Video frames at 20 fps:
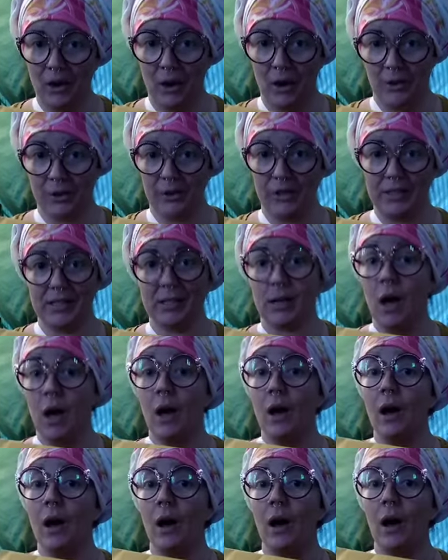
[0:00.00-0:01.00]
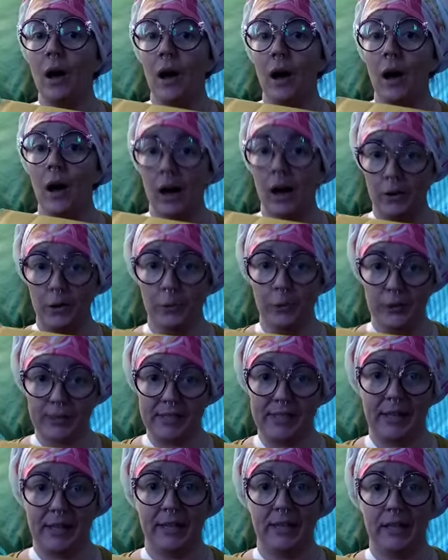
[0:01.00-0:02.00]

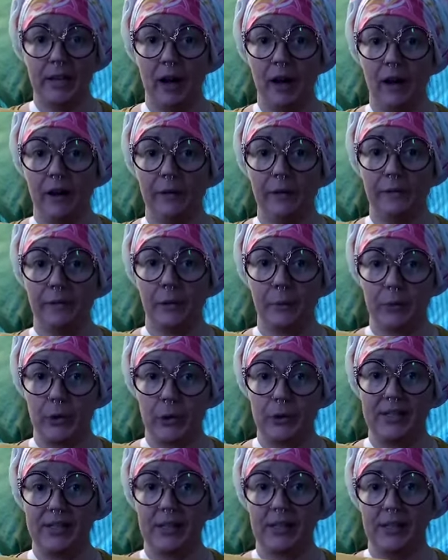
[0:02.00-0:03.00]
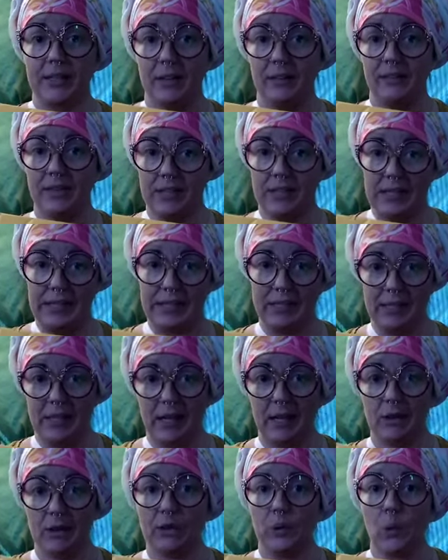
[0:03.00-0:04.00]
100% of the proceeds of the seed
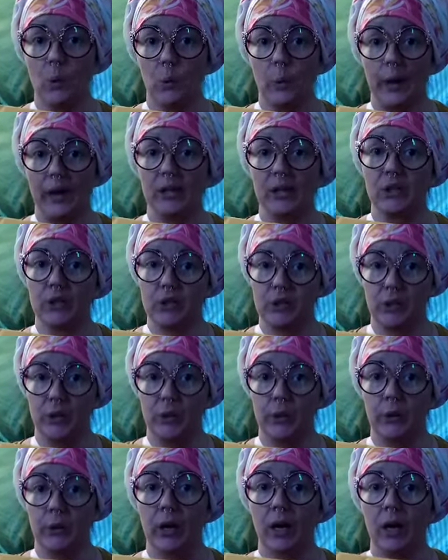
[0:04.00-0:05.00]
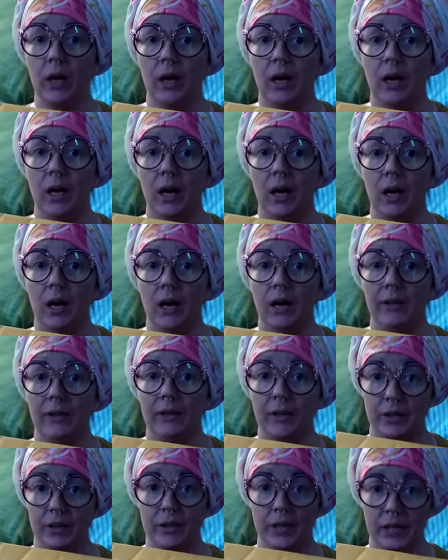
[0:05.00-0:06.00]
sales went to uh,
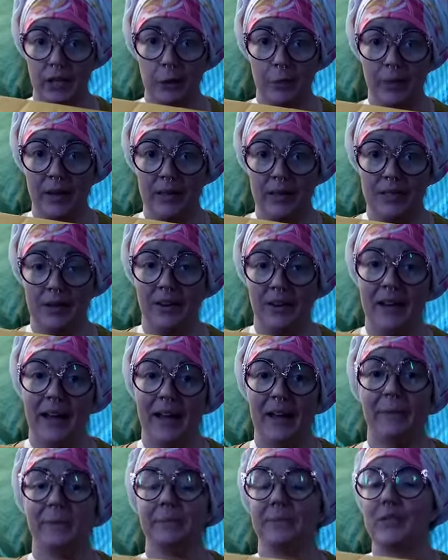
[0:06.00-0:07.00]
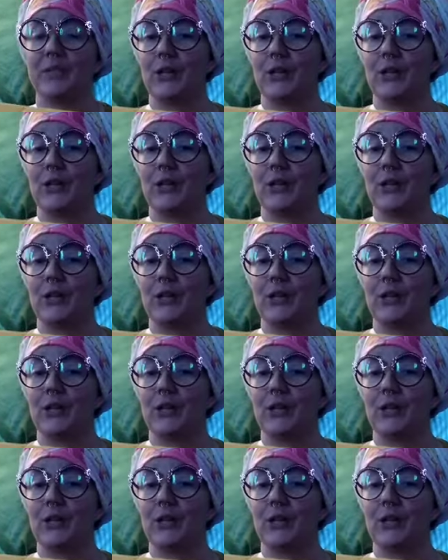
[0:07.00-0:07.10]
the, the humanitarian aid.